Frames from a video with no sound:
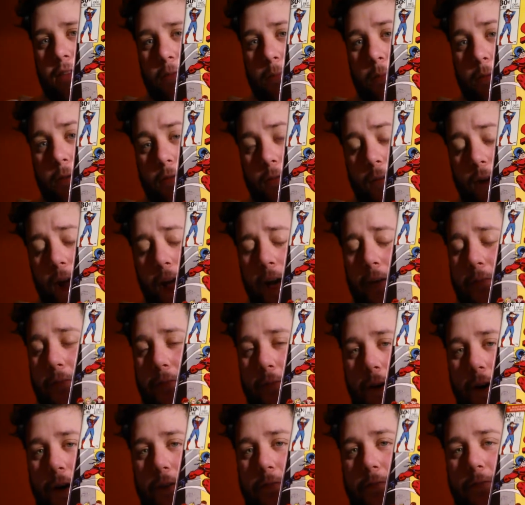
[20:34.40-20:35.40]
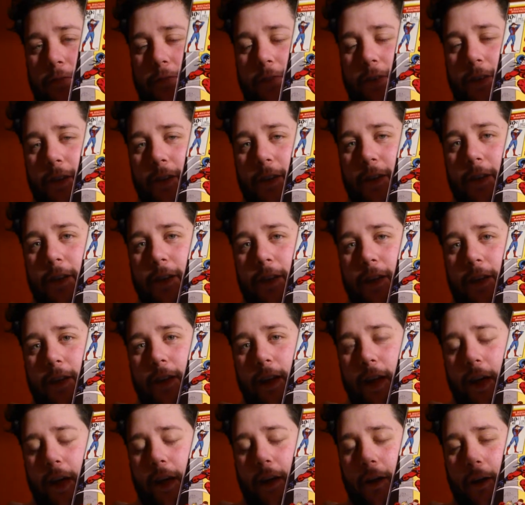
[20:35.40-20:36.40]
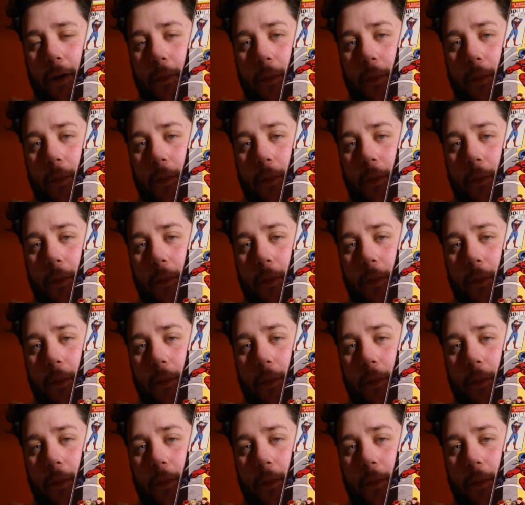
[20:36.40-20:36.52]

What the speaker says: this book for half off at